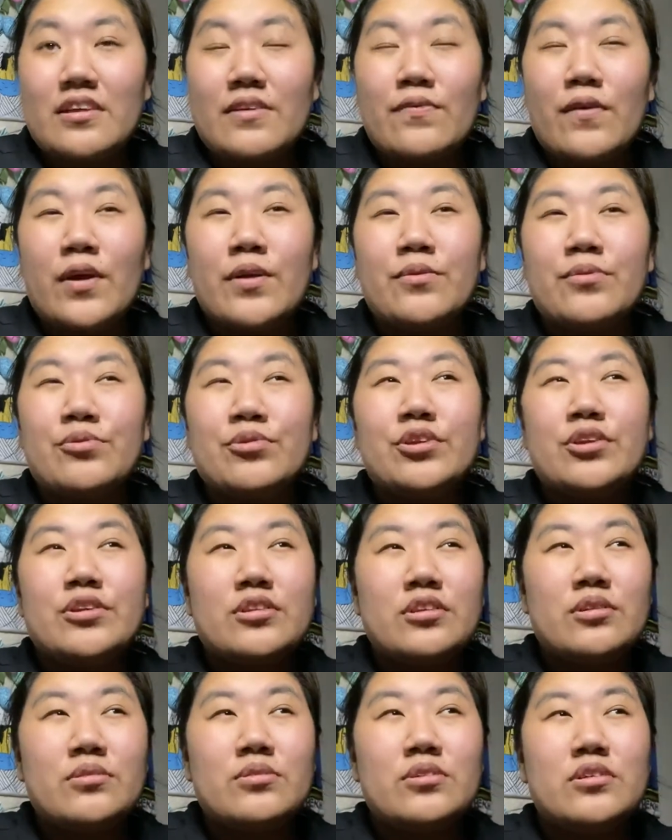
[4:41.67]
If I
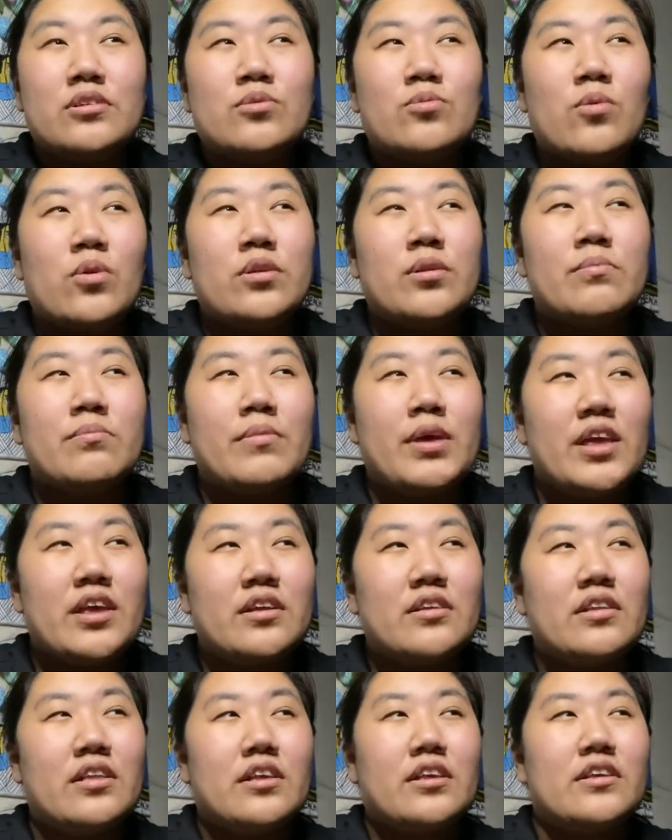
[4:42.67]
really, really wanna
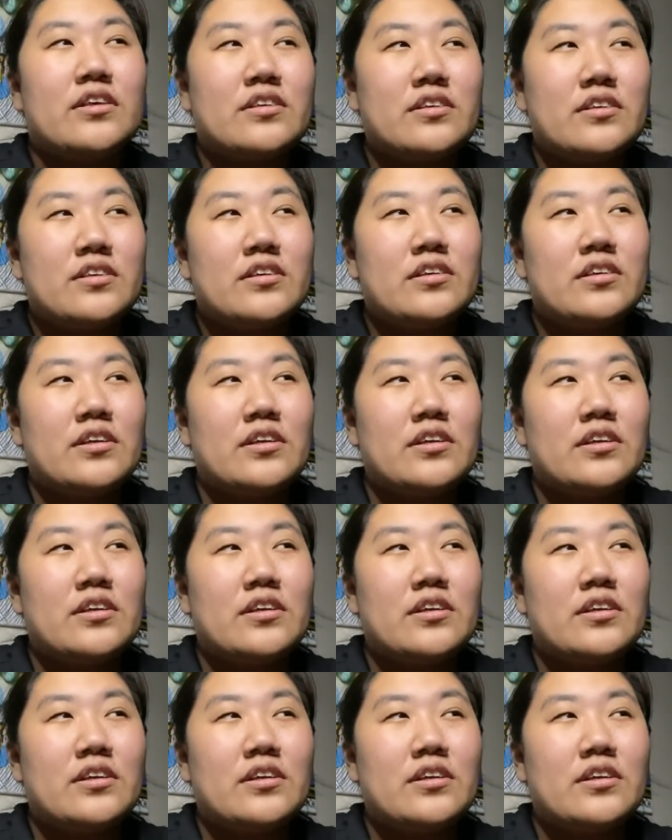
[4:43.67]
make like